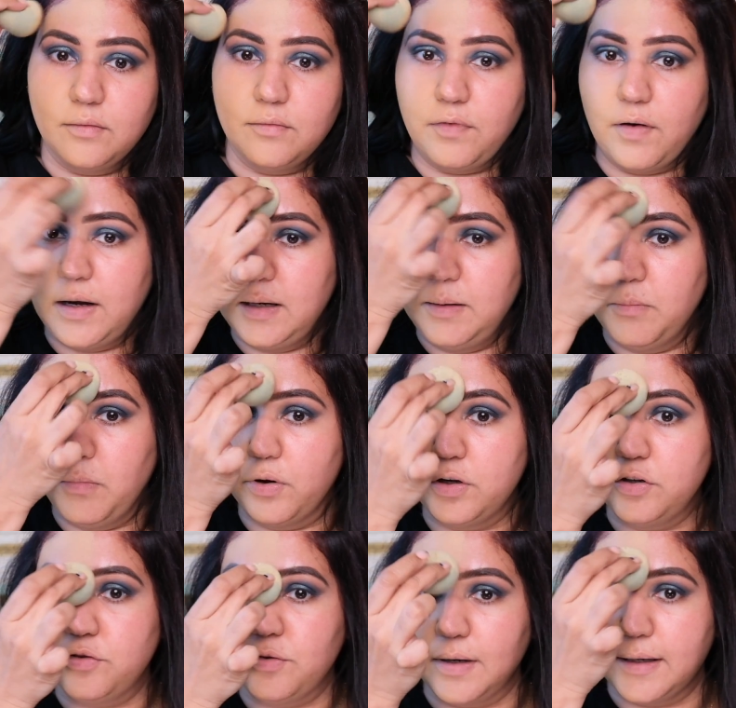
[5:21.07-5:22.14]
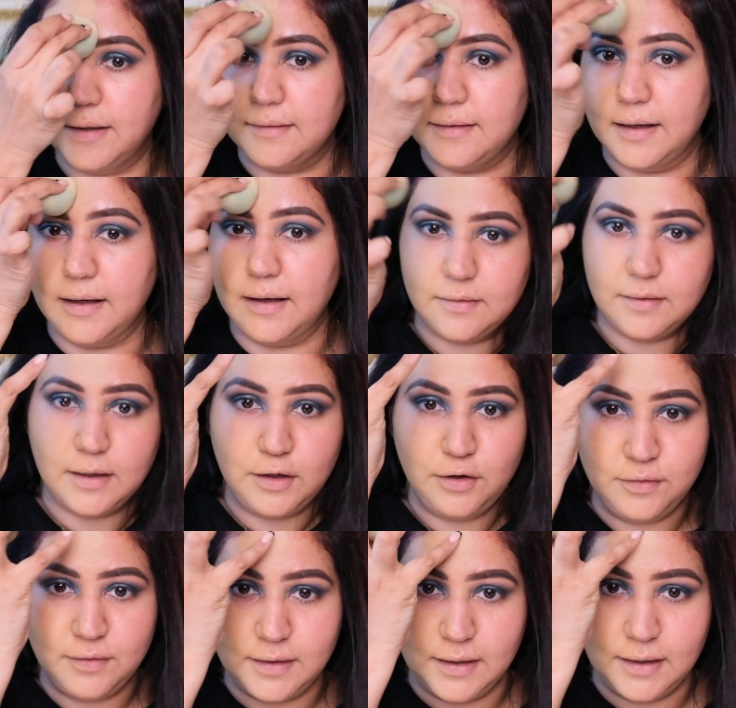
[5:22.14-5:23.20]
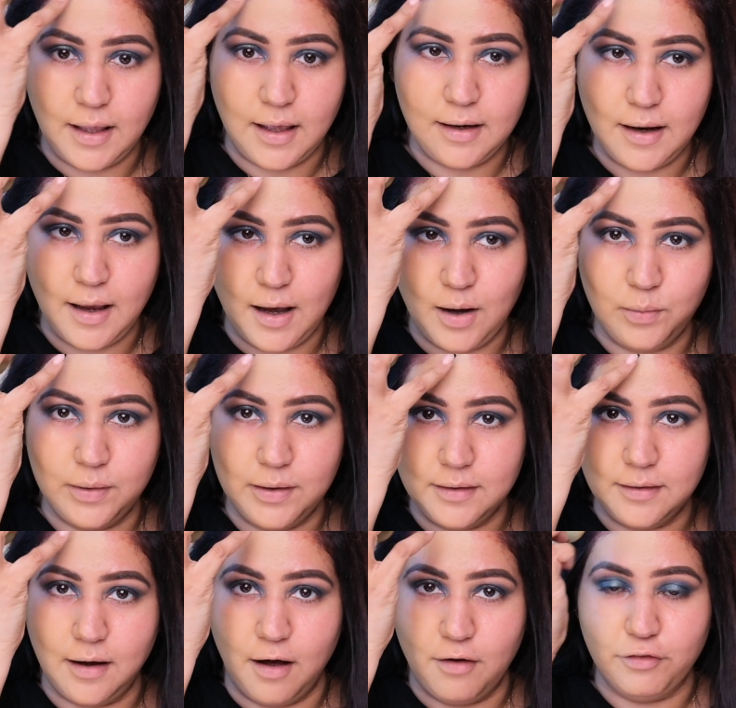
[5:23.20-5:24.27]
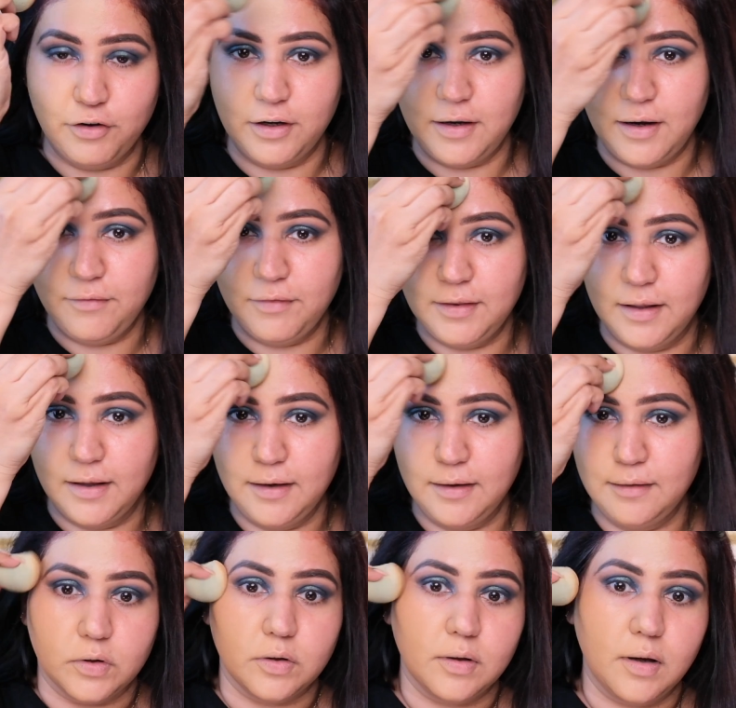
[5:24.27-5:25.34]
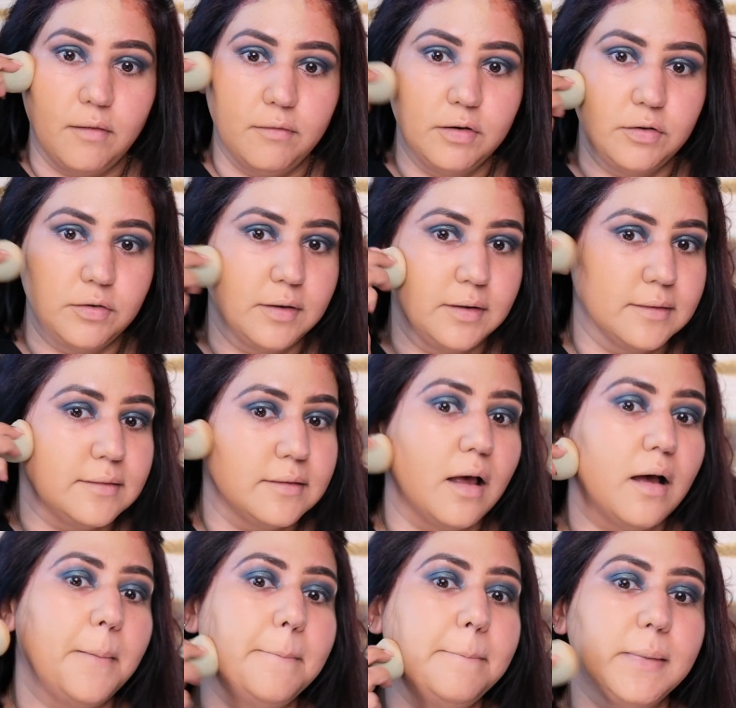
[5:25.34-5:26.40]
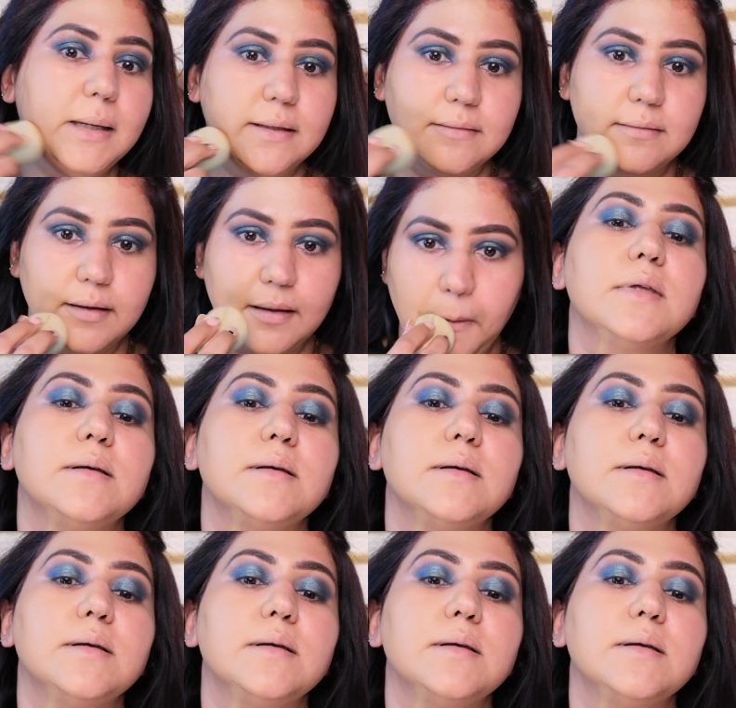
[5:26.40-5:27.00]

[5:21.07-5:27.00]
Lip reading: very moisturizing. So can you see that, how it covered everything? The coverage is amazing.